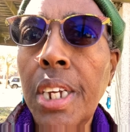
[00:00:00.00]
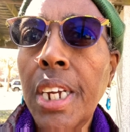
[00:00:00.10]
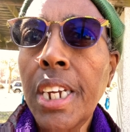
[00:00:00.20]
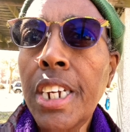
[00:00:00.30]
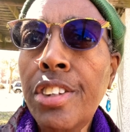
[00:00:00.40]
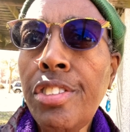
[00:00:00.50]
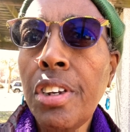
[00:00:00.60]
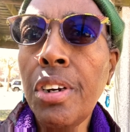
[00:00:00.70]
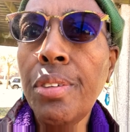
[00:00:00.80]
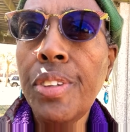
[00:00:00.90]
He
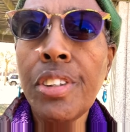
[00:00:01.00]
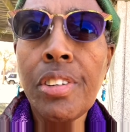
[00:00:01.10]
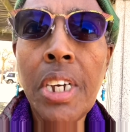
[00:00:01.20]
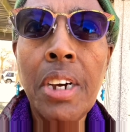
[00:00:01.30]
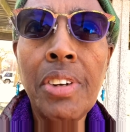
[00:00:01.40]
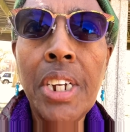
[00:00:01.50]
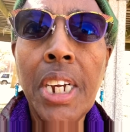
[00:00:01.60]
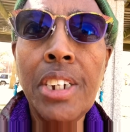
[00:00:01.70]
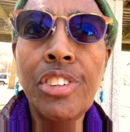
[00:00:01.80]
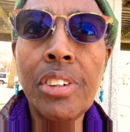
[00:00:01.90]
served as county
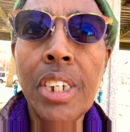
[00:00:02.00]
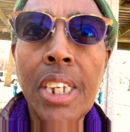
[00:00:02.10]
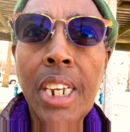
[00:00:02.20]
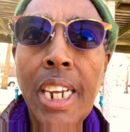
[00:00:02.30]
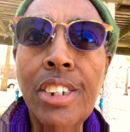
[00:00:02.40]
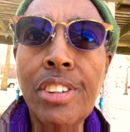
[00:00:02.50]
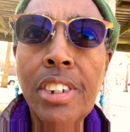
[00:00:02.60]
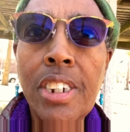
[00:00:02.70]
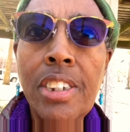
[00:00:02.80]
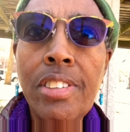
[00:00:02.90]
agent in
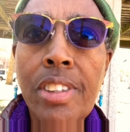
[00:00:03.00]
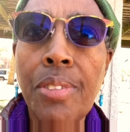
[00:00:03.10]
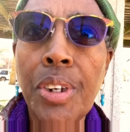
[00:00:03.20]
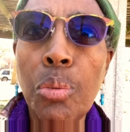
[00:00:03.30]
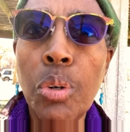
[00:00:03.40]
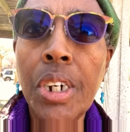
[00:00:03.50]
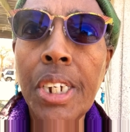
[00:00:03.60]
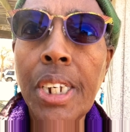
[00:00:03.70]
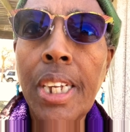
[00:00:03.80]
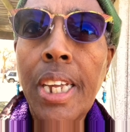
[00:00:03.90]

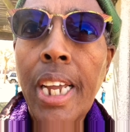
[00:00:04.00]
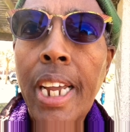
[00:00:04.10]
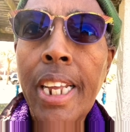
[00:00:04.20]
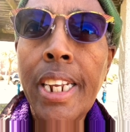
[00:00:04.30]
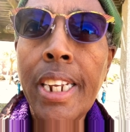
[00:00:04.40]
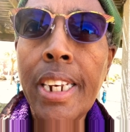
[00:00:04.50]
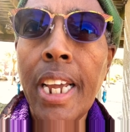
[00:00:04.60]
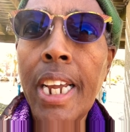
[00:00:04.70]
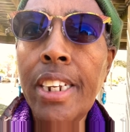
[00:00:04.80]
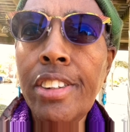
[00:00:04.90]
1871 and in
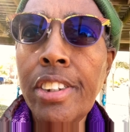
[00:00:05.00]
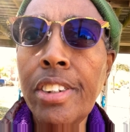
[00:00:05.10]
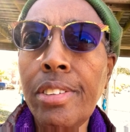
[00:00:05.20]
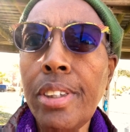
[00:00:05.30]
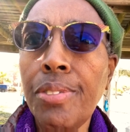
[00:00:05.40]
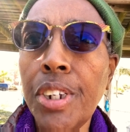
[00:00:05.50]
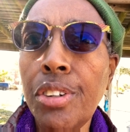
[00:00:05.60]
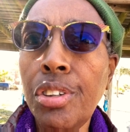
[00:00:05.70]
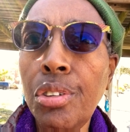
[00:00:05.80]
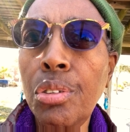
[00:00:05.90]

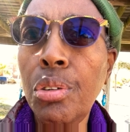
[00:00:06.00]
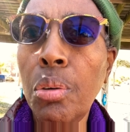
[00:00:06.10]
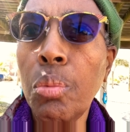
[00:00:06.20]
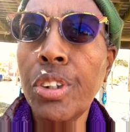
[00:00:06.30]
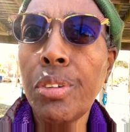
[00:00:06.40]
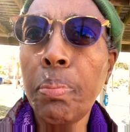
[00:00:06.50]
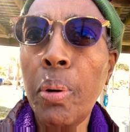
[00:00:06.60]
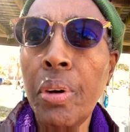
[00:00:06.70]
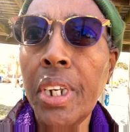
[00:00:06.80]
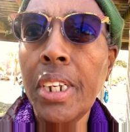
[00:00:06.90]
1872 was
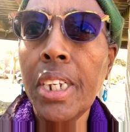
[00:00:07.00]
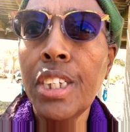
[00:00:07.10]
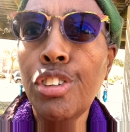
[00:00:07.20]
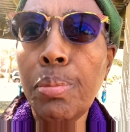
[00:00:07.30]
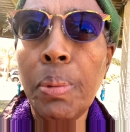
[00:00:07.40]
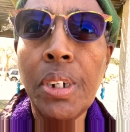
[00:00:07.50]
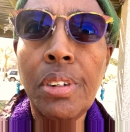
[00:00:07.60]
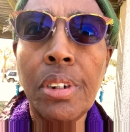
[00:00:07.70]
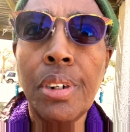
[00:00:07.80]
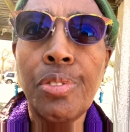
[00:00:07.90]
appointed
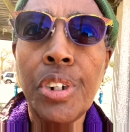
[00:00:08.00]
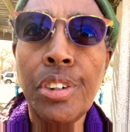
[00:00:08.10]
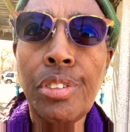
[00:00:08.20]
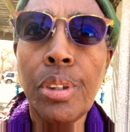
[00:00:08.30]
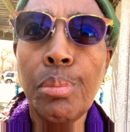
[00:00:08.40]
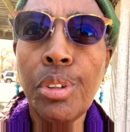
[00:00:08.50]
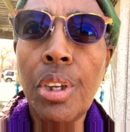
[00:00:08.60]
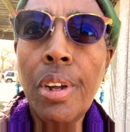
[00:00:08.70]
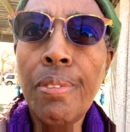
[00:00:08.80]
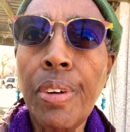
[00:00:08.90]
inspector of customs
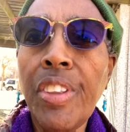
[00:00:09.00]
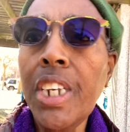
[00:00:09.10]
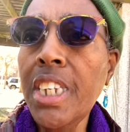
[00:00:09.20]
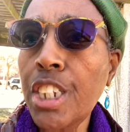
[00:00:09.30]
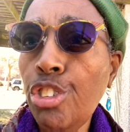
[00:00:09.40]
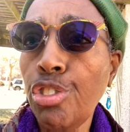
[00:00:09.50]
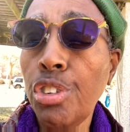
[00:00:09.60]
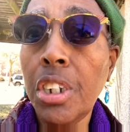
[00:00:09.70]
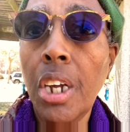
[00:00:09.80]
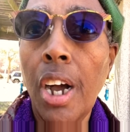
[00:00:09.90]
for the
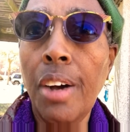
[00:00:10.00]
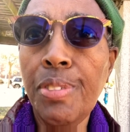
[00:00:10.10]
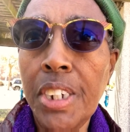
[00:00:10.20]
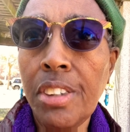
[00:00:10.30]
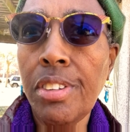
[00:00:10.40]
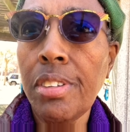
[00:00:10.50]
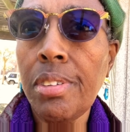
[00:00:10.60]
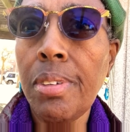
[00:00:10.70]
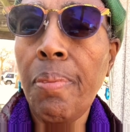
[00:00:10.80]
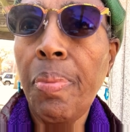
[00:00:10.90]
District of
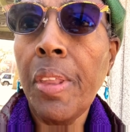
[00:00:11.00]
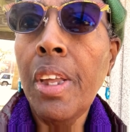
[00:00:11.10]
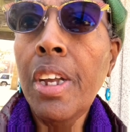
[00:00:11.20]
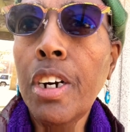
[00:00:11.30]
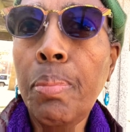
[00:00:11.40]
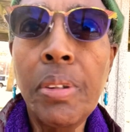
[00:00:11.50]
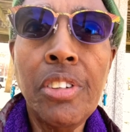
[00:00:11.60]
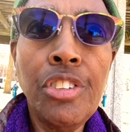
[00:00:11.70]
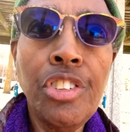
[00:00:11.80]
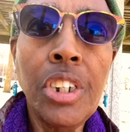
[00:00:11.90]
Texas, a
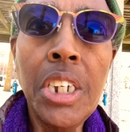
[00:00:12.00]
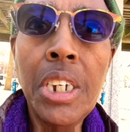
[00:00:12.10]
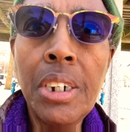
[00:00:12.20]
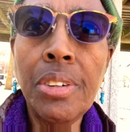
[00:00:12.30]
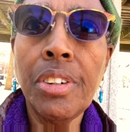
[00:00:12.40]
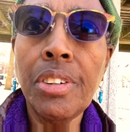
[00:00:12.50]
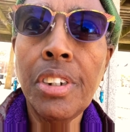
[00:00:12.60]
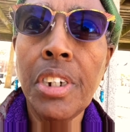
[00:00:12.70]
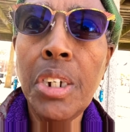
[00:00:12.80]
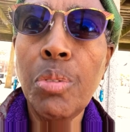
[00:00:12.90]
position he held
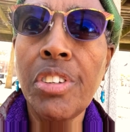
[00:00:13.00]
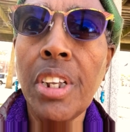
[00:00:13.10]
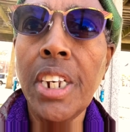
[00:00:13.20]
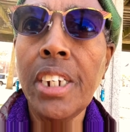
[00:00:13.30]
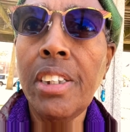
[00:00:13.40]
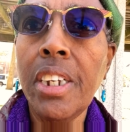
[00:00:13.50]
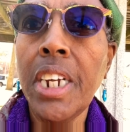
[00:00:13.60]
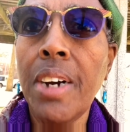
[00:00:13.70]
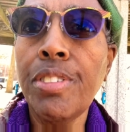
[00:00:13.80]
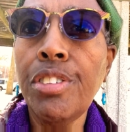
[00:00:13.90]
until he was elected
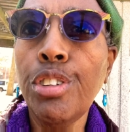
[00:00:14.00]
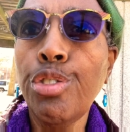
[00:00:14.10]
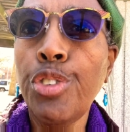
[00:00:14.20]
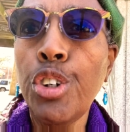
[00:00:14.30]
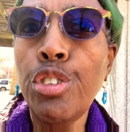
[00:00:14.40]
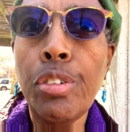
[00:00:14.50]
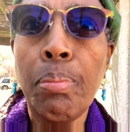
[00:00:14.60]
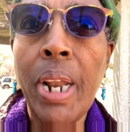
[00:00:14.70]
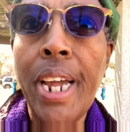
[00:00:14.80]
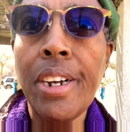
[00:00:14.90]
Galveston's first
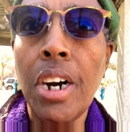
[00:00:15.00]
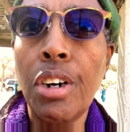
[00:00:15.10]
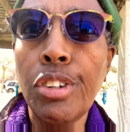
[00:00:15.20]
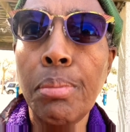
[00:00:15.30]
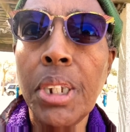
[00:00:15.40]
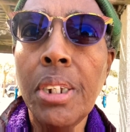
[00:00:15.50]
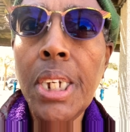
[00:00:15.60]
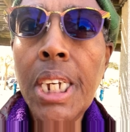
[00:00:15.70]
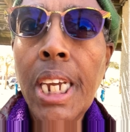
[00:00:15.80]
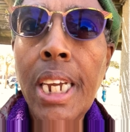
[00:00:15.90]
black alderman
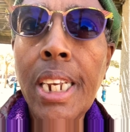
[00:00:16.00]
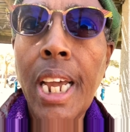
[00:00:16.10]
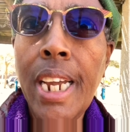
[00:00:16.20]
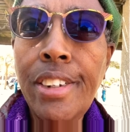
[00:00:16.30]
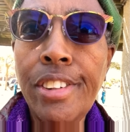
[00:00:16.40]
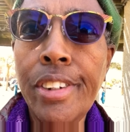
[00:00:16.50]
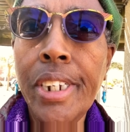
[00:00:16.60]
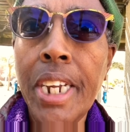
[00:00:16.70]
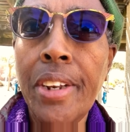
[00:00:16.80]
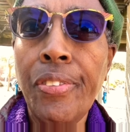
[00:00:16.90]
in
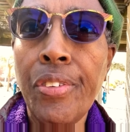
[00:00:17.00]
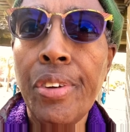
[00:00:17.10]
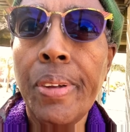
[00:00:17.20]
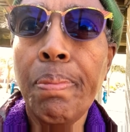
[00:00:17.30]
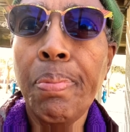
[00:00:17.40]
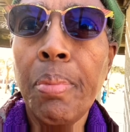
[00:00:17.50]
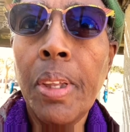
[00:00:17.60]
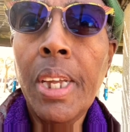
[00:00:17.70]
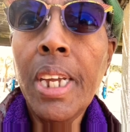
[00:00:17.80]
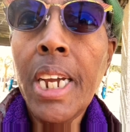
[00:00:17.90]

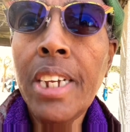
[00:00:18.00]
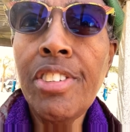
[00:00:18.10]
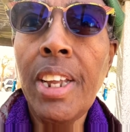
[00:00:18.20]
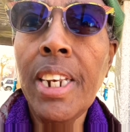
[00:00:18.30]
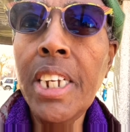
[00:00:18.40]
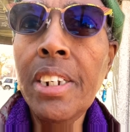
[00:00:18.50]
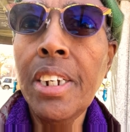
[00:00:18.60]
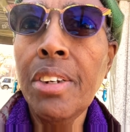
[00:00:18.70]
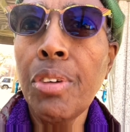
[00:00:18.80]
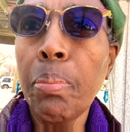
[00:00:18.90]
1883. As a leader in
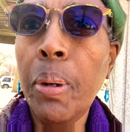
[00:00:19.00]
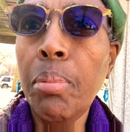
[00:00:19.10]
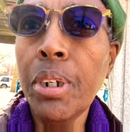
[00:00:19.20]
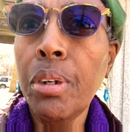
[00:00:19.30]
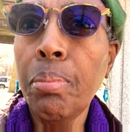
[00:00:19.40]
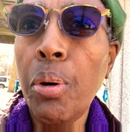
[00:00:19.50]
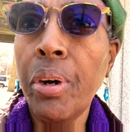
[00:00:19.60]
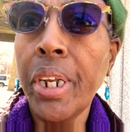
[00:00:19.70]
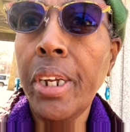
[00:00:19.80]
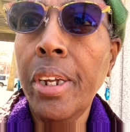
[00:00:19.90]
the Republican
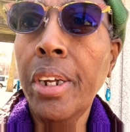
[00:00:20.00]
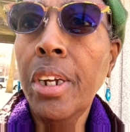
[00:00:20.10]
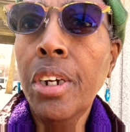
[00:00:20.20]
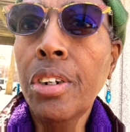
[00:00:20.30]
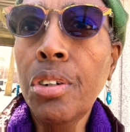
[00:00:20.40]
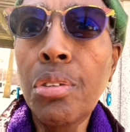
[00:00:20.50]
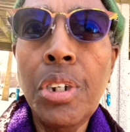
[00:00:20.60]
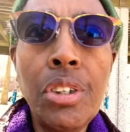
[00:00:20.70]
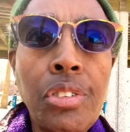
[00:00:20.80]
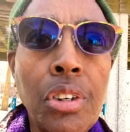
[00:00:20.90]
Party,
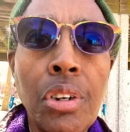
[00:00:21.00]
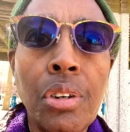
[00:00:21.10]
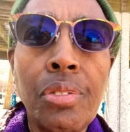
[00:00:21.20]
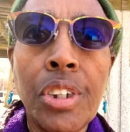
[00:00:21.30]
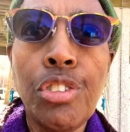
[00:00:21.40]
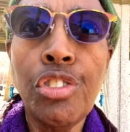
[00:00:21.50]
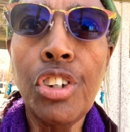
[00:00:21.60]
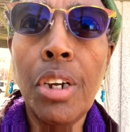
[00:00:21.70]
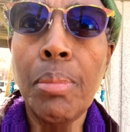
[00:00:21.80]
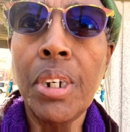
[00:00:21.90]
Cooney served as
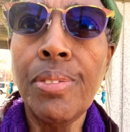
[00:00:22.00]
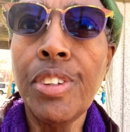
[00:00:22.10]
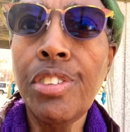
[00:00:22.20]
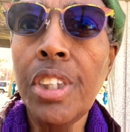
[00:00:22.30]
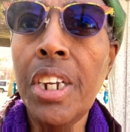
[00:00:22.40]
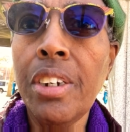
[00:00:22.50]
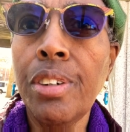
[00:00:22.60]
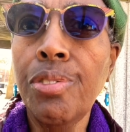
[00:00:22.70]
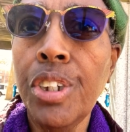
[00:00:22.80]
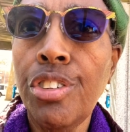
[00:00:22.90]
chairman of the state
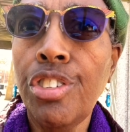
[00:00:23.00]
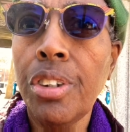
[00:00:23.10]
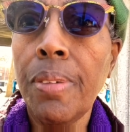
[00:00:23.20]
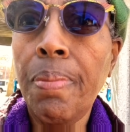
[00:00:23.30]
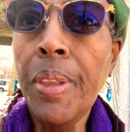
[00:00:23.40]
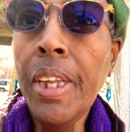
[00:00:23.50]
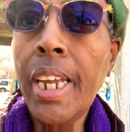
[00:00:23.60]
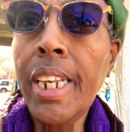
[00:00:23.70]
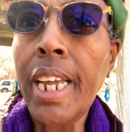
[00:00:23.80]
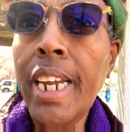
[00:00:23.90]
convention
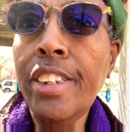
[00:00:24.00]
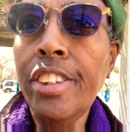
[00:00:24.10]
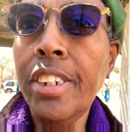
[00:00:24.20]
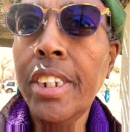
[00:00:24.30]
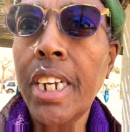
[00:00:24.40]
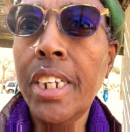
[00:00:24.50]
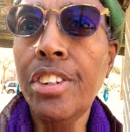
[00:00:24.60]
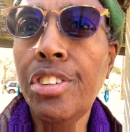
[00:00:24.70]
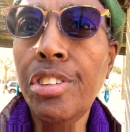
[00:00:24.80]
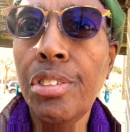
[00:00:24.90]
in
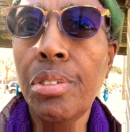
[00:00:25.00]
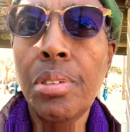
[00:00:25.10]
1882.